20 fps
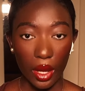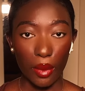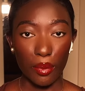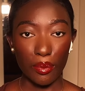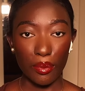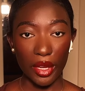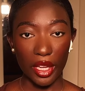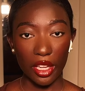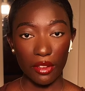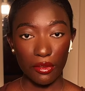
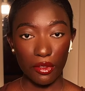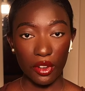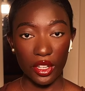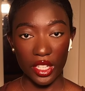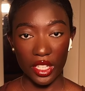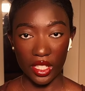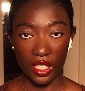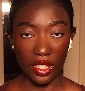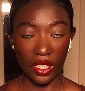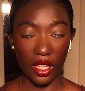Me, for
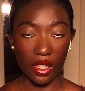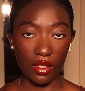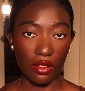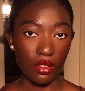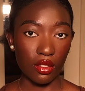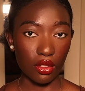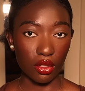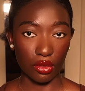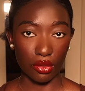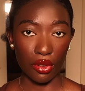
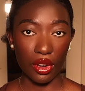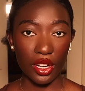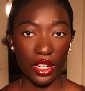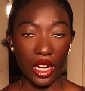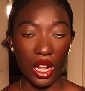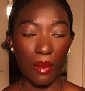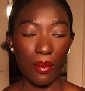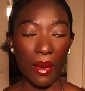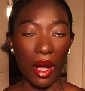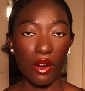instance, growing
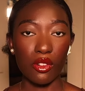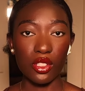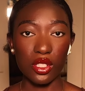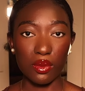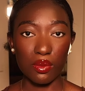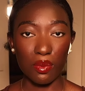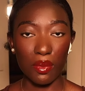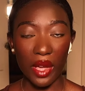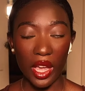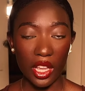up, I
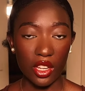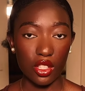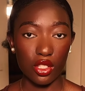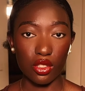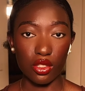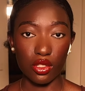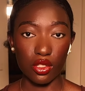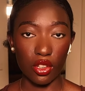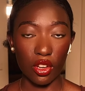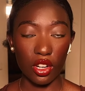was made
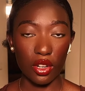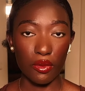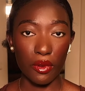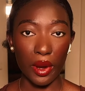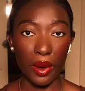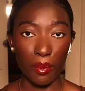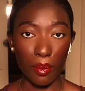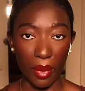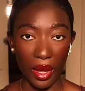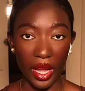to
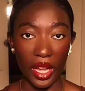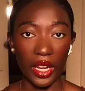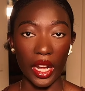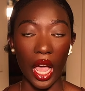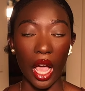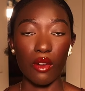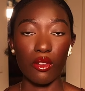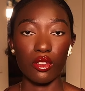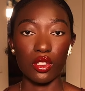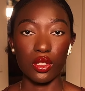tolerate pain.
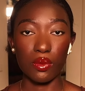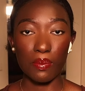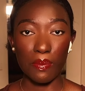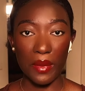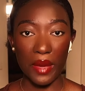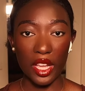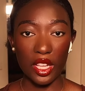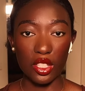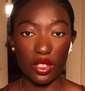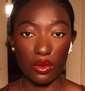I was
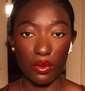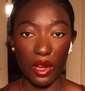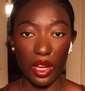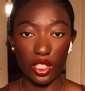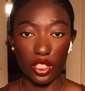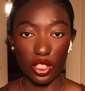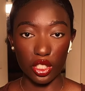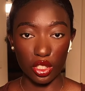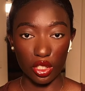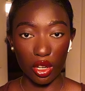made to
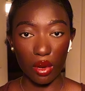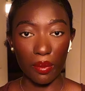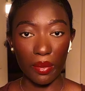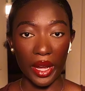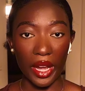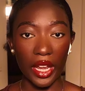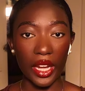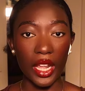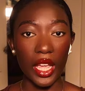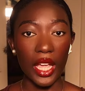endure
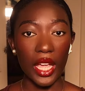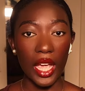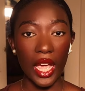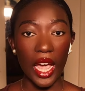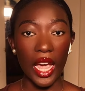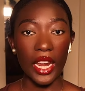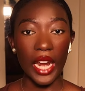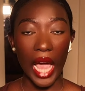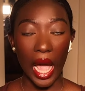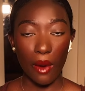pain.
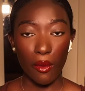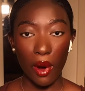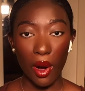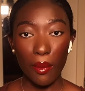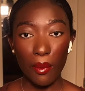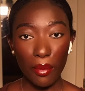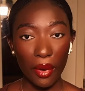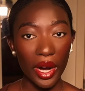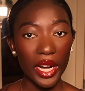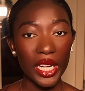And at
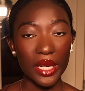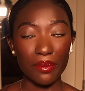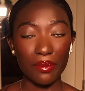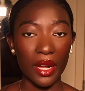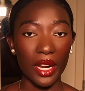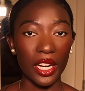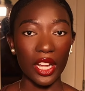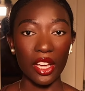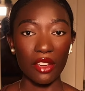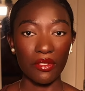one point in
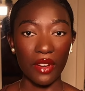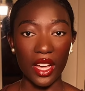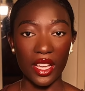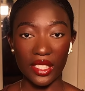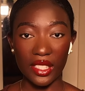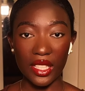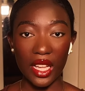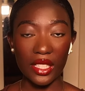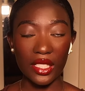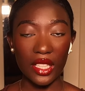my life, I
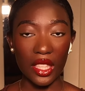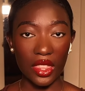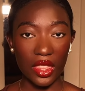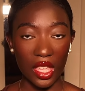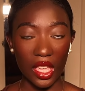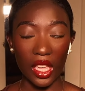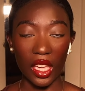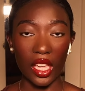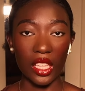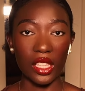started
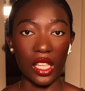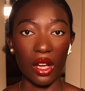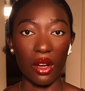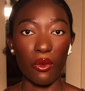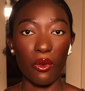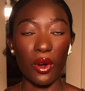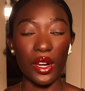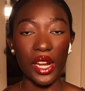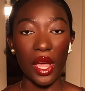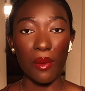thinking
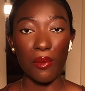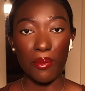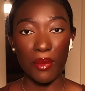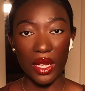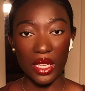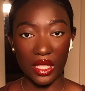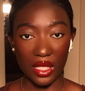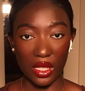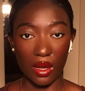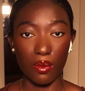that when I
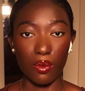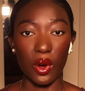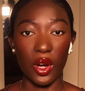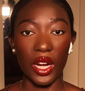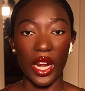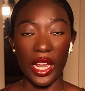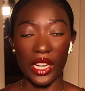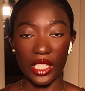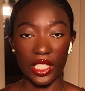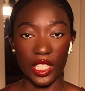meet
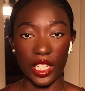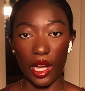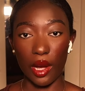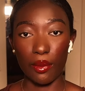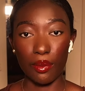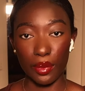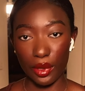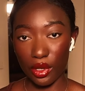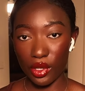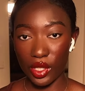someone and they're
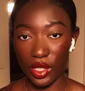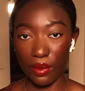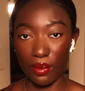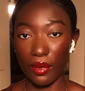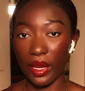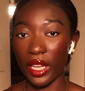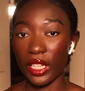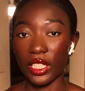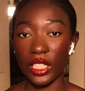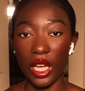abusing
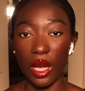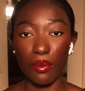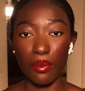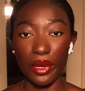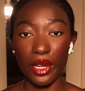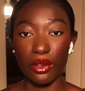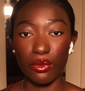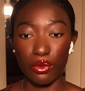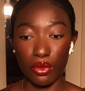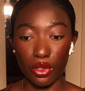me, they are
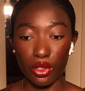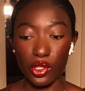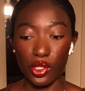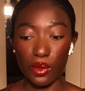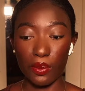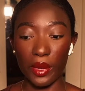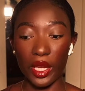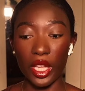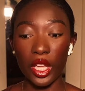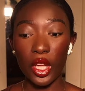being rude
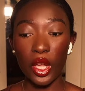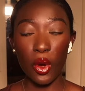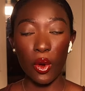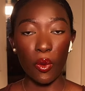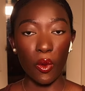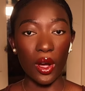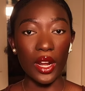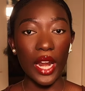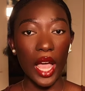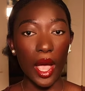to me,
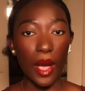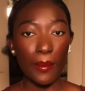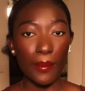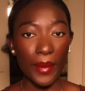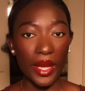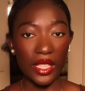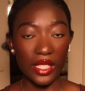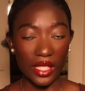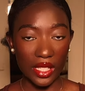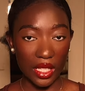when I
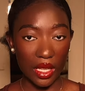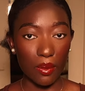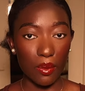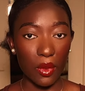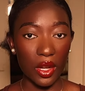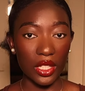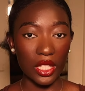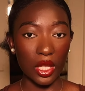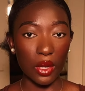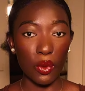met
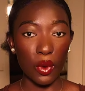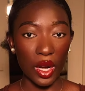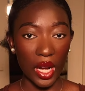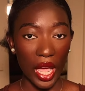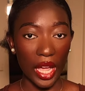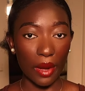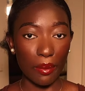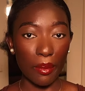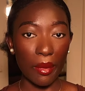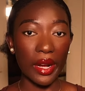someone that were
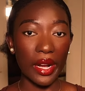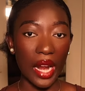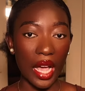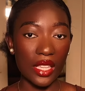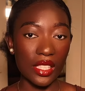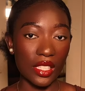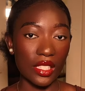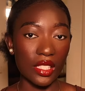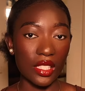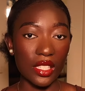like my
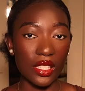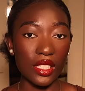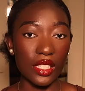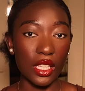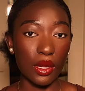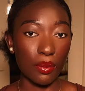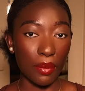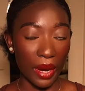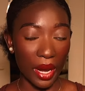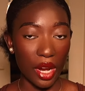
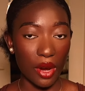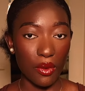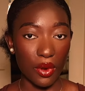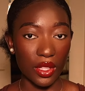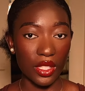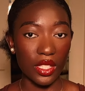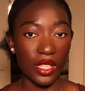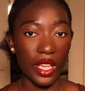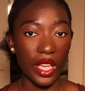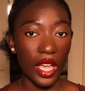narcissistic
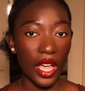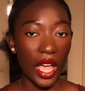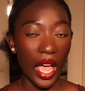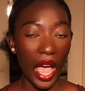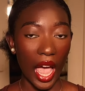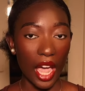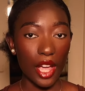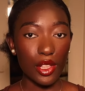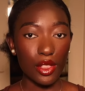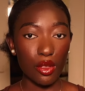parents,
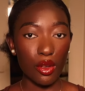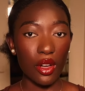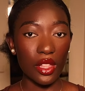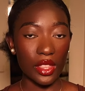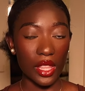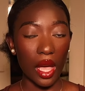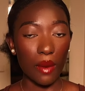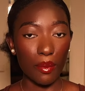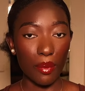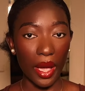I thought
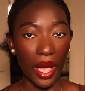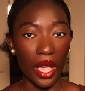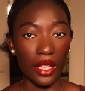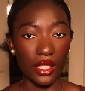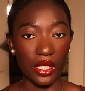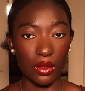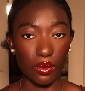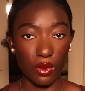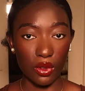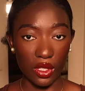that
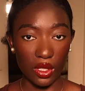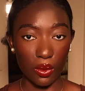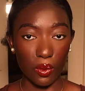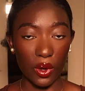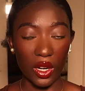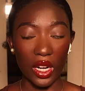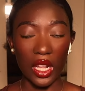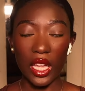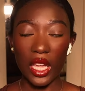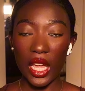person was the
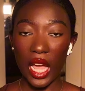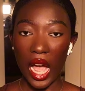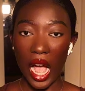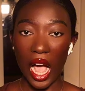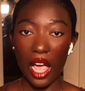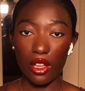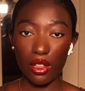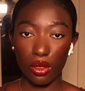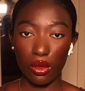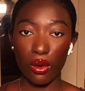one.
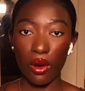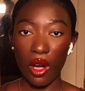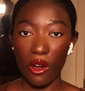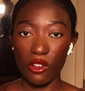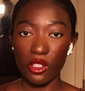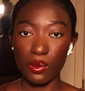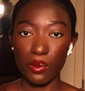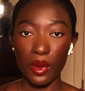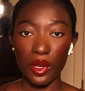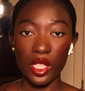I thought I
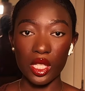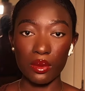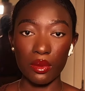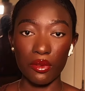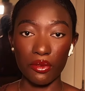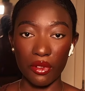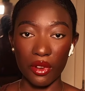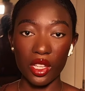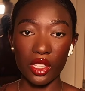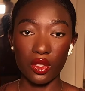was meant to be
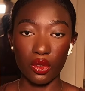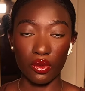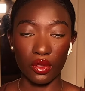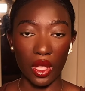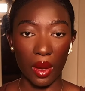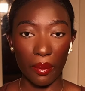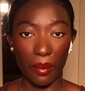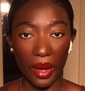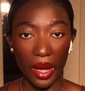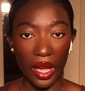friends with
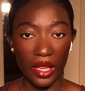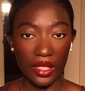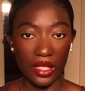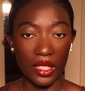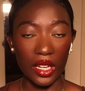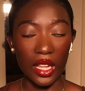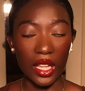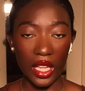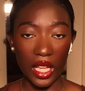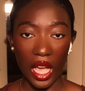that
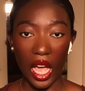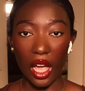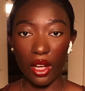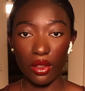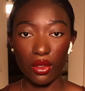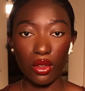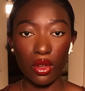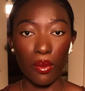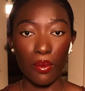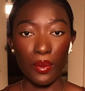person. I
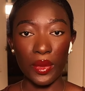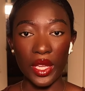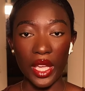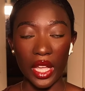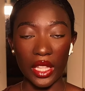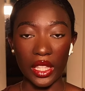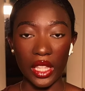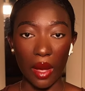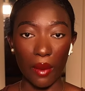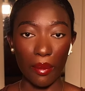thought me
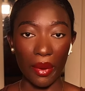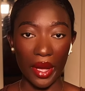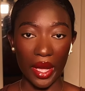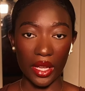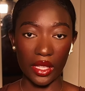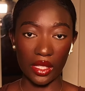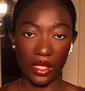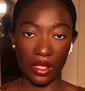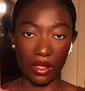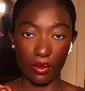and that
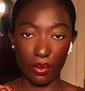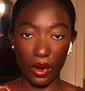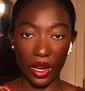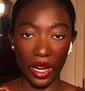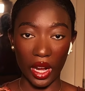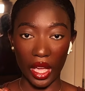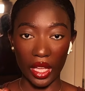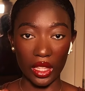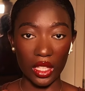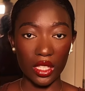person were
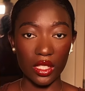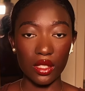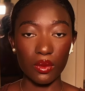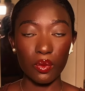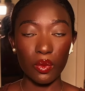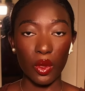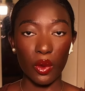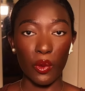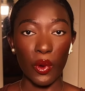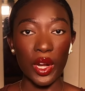like this.
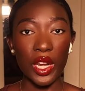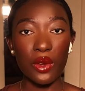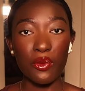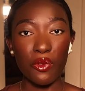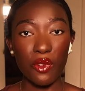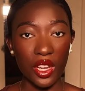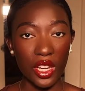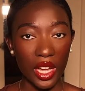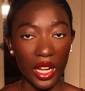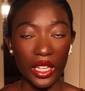When in
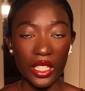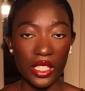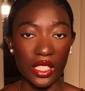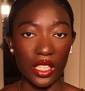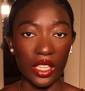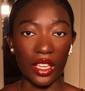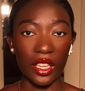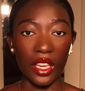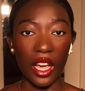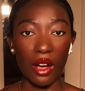
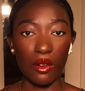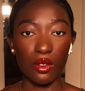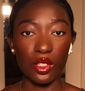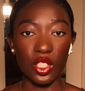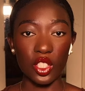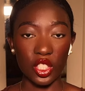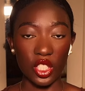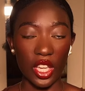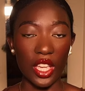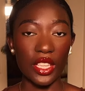reality, I
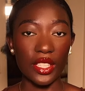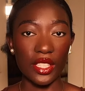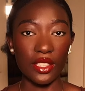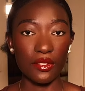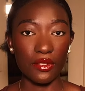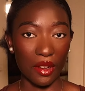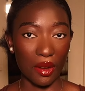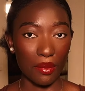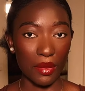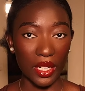was chasing
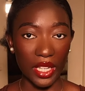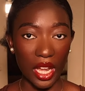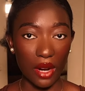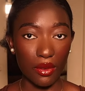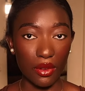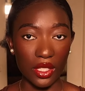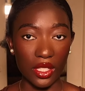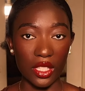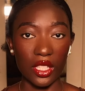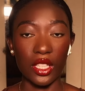
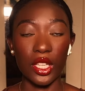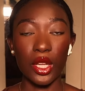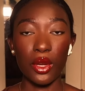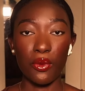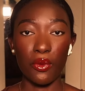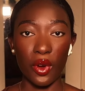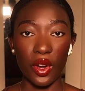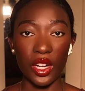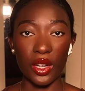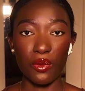familiarity.
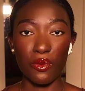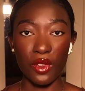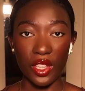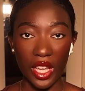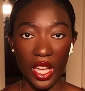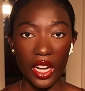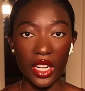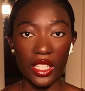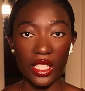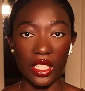When in
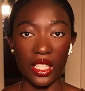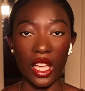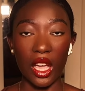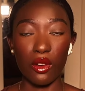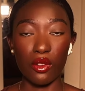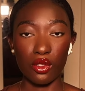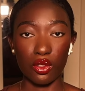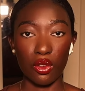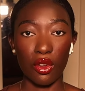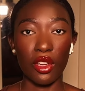reality, I
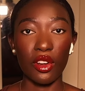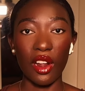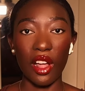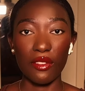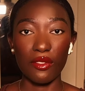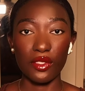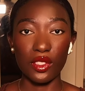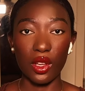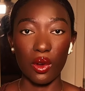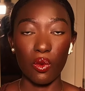was going
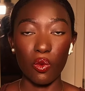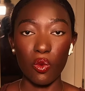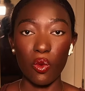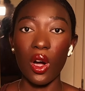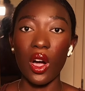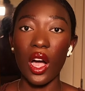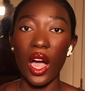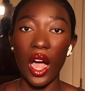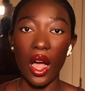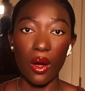after
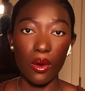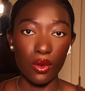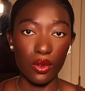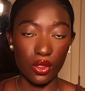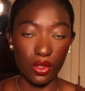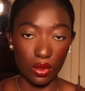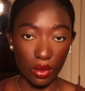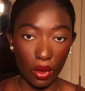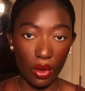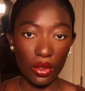what I
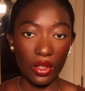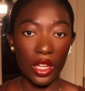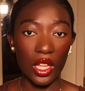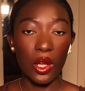was known.